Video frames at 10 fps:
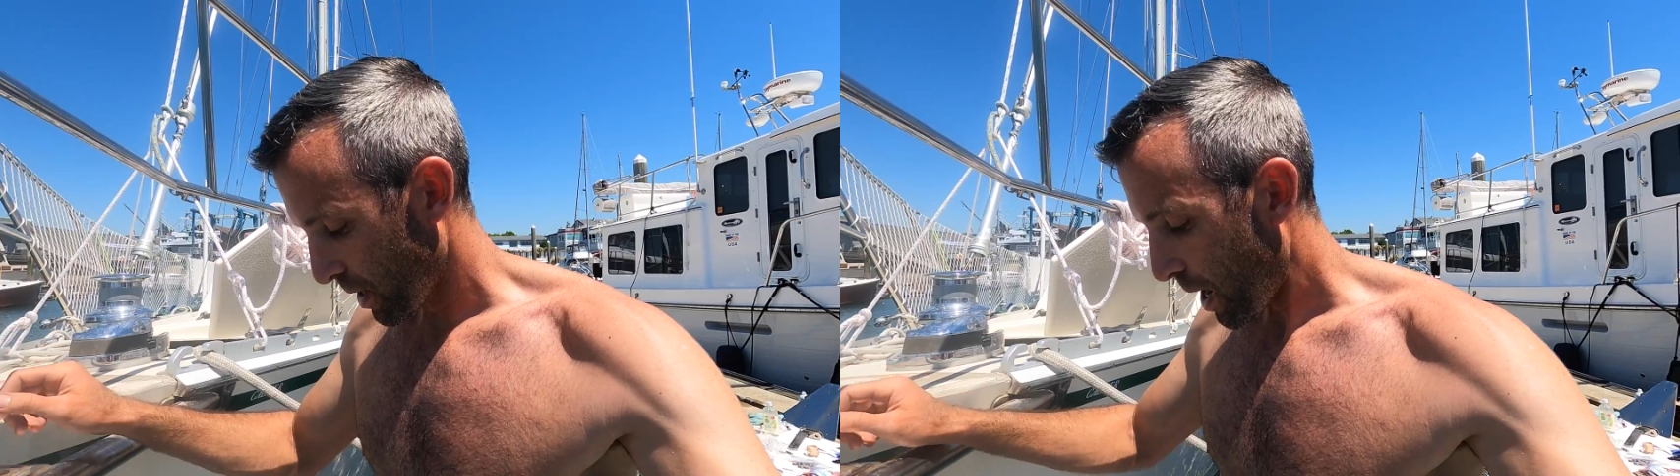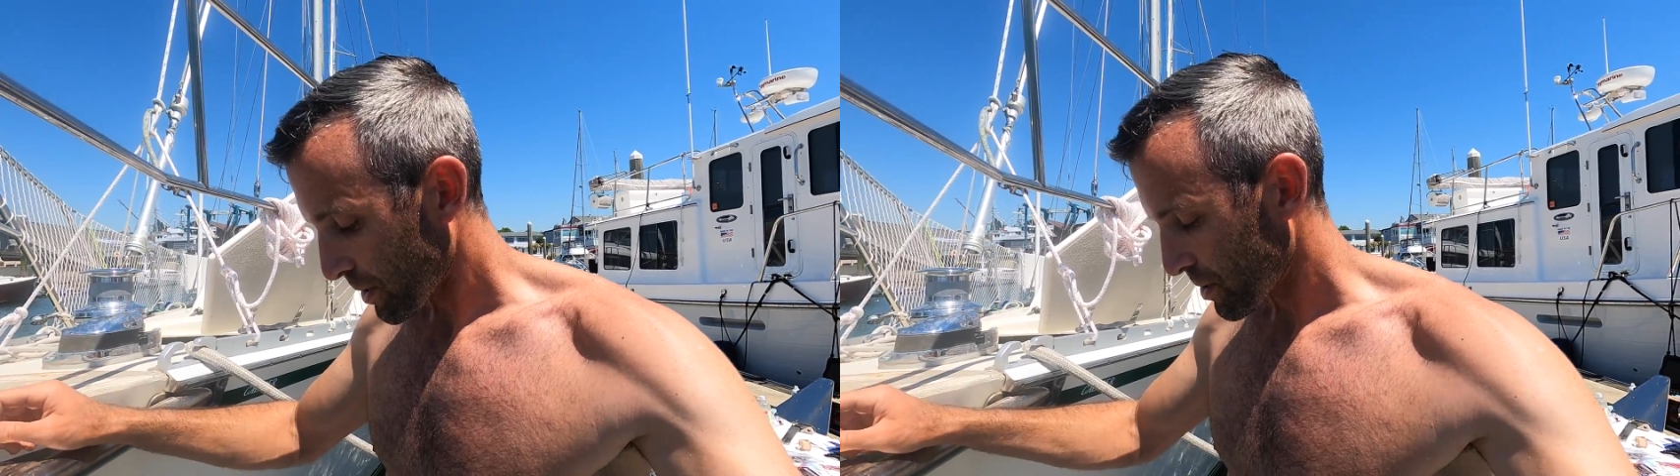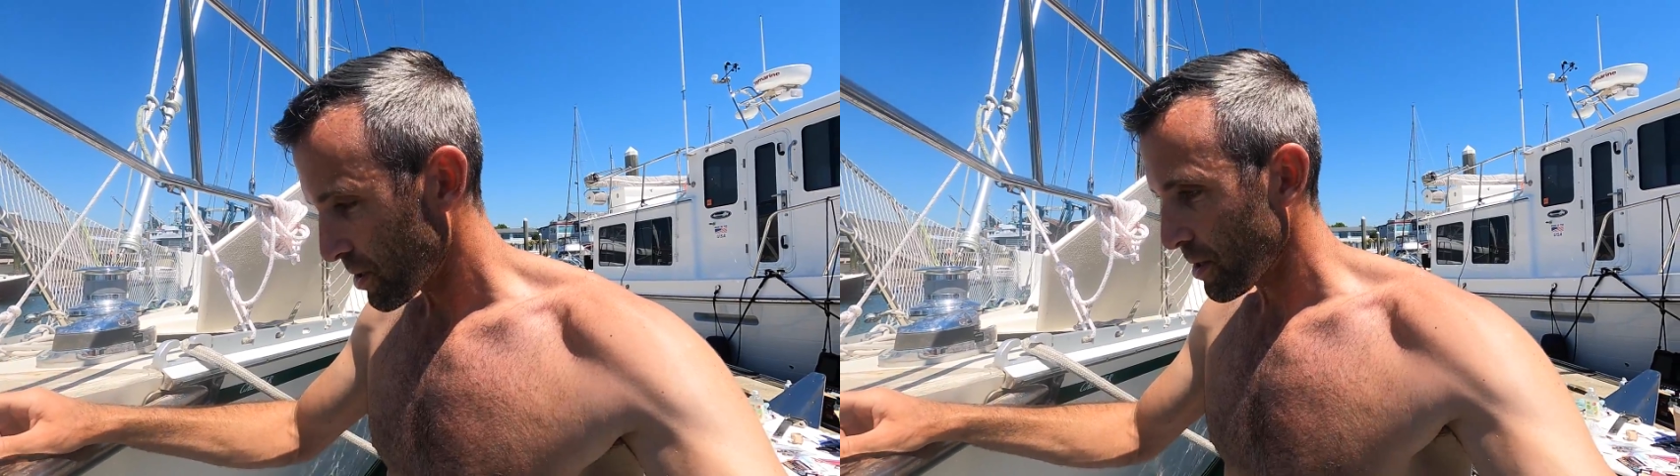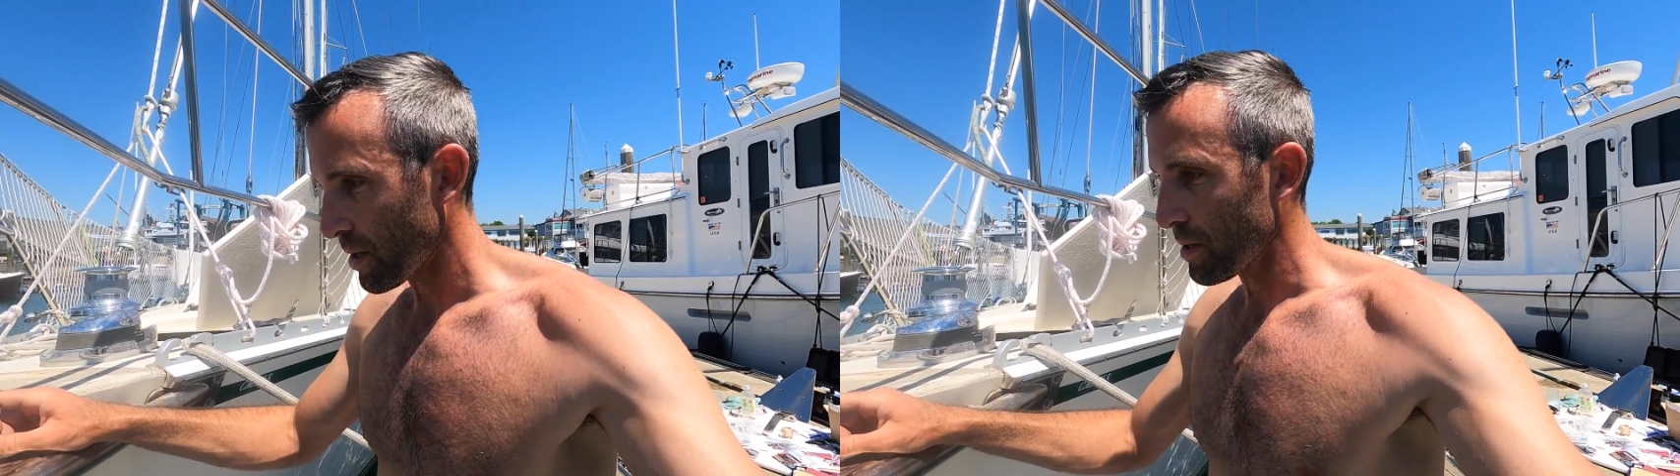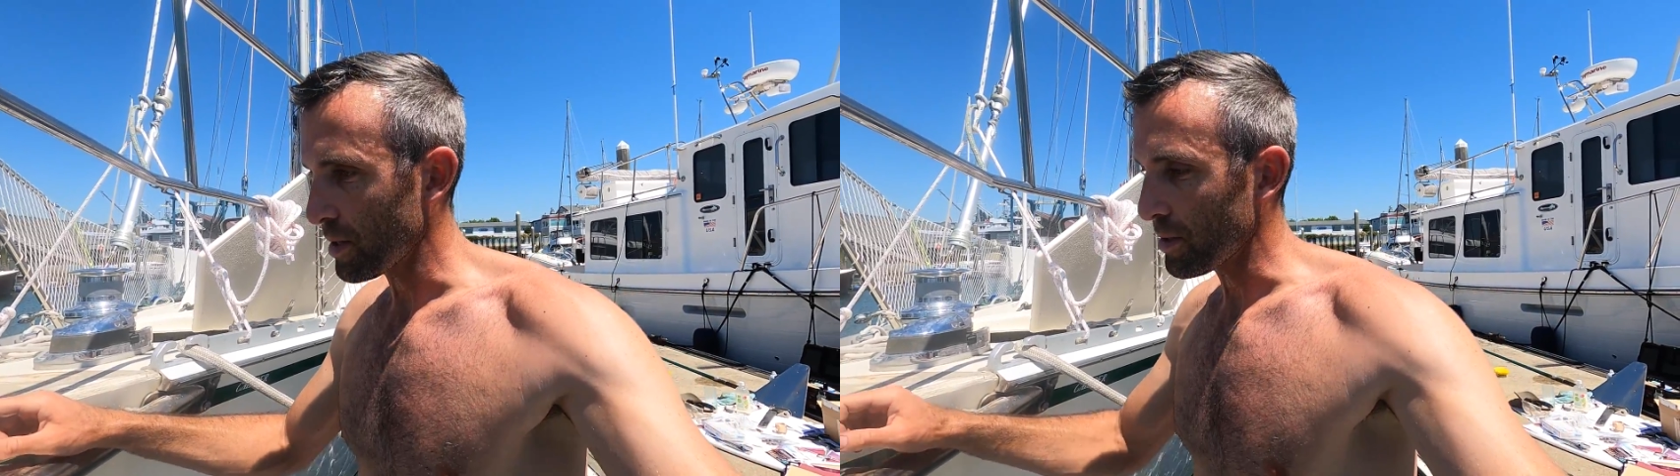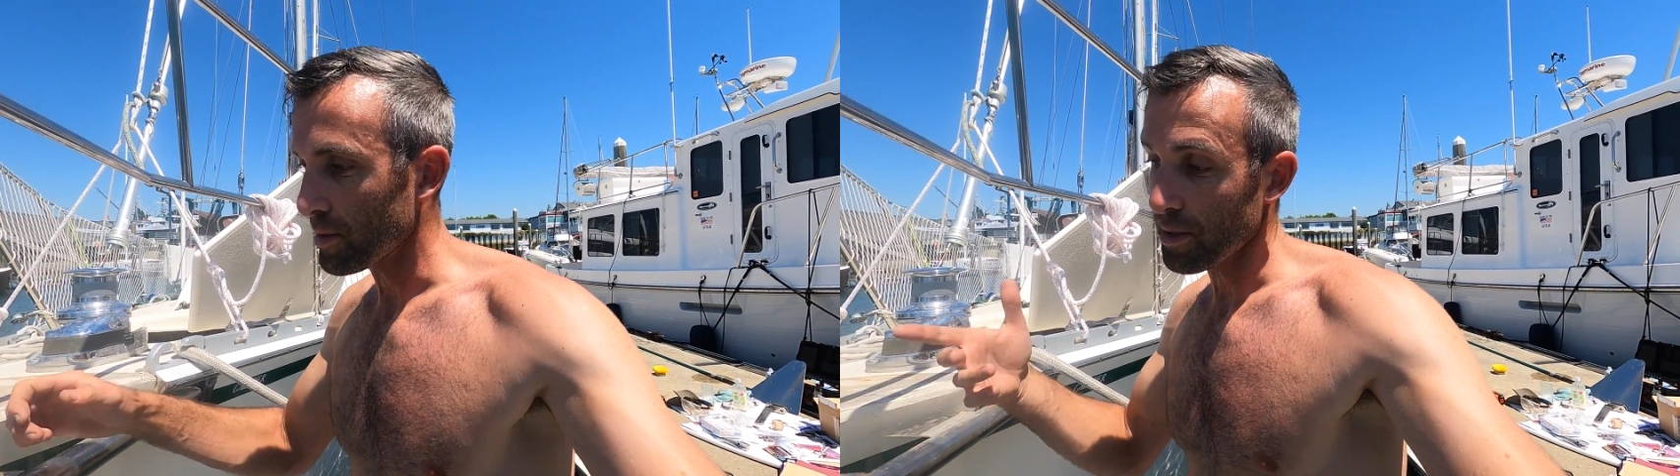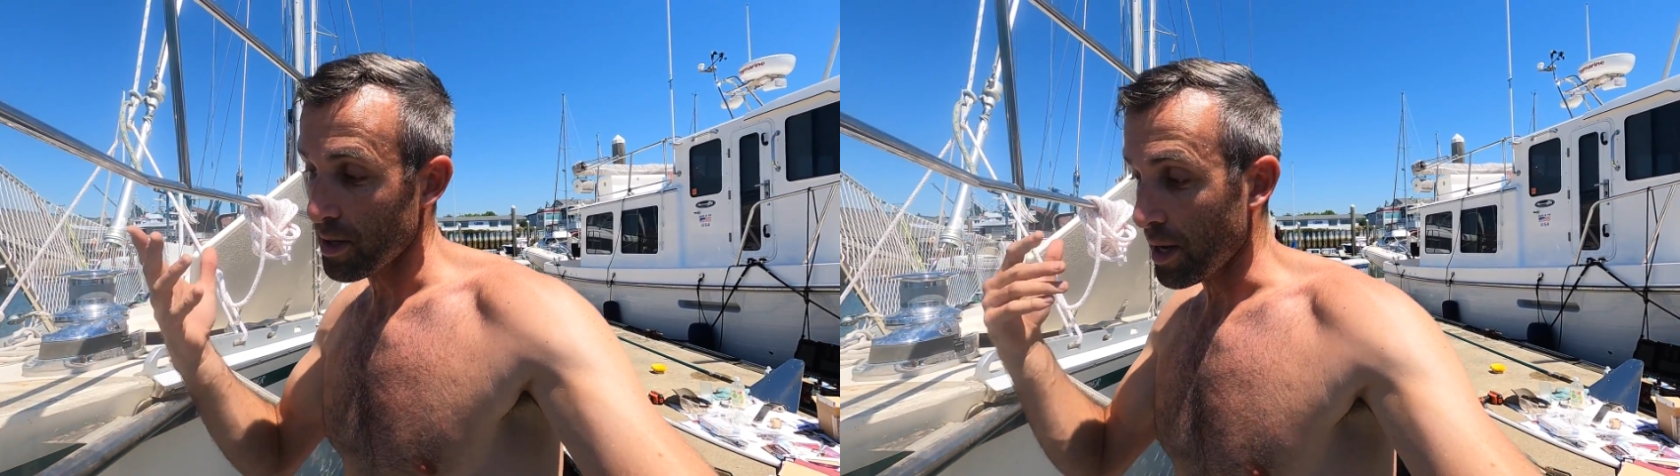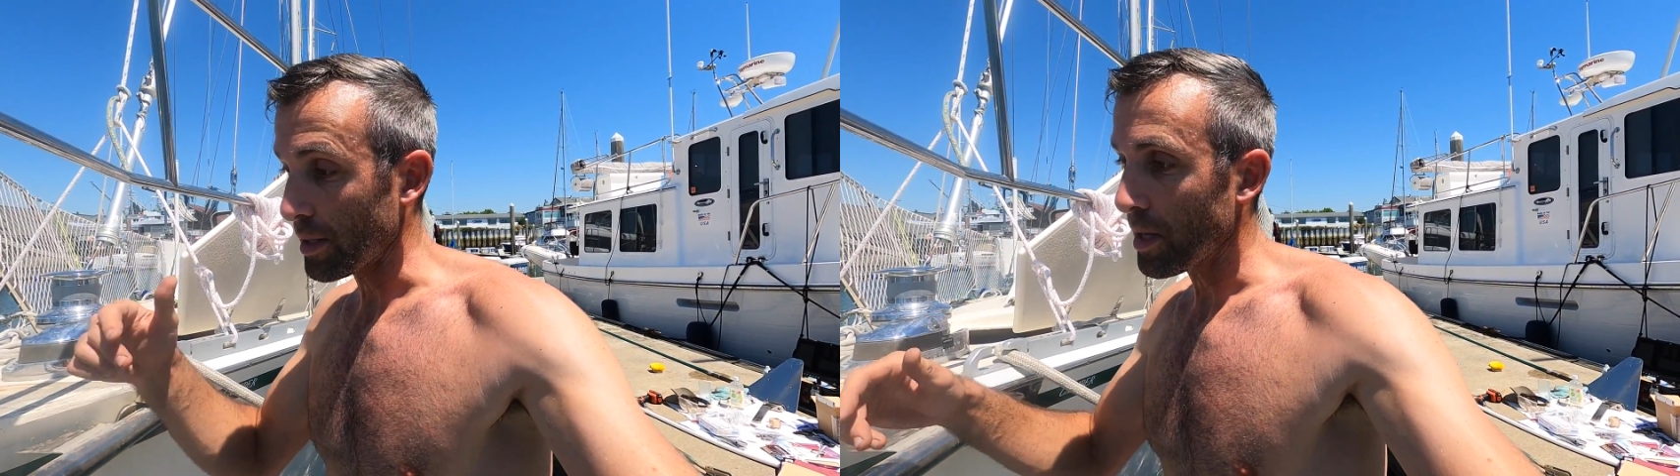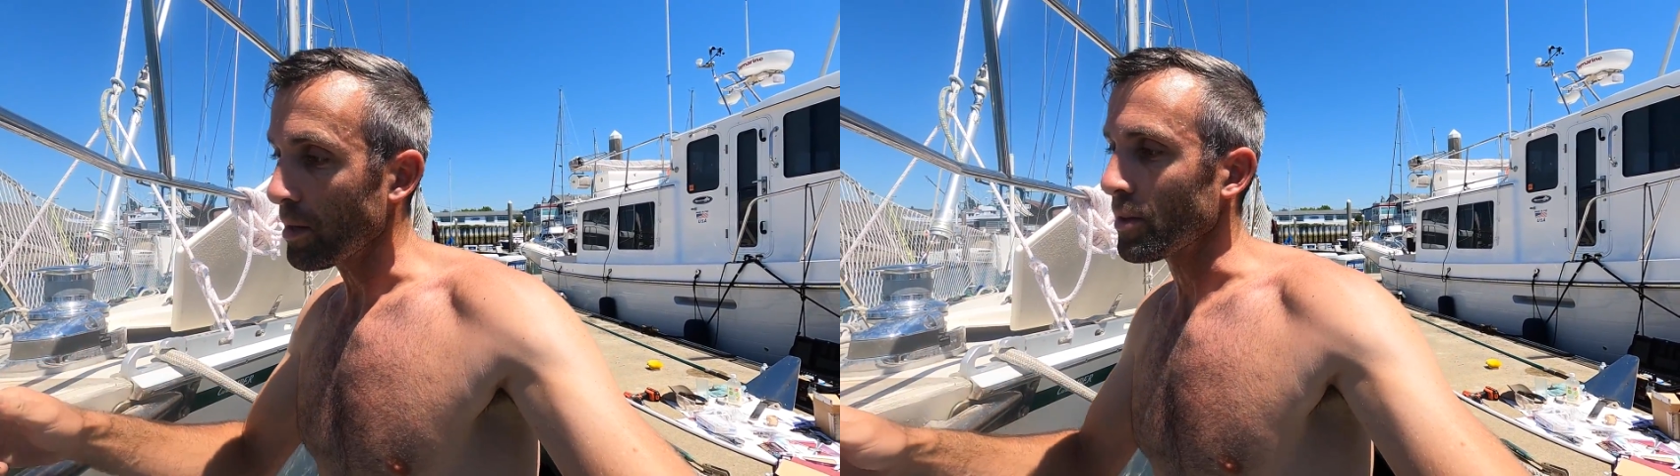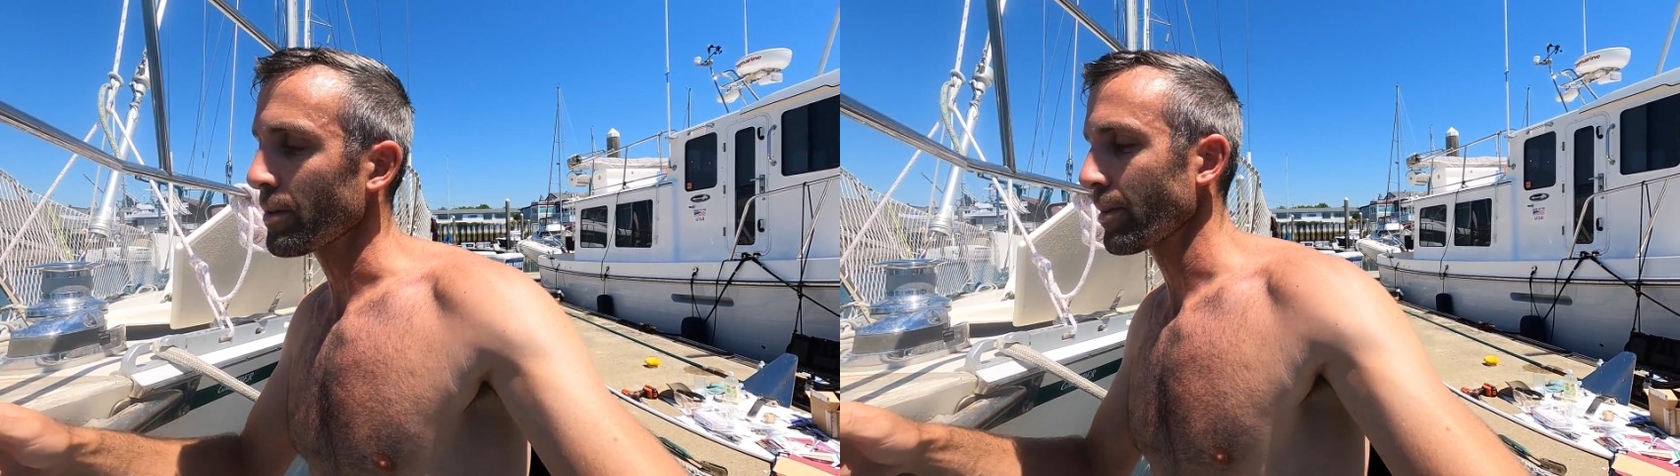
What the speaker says: oxygen that it needs to stay stainless.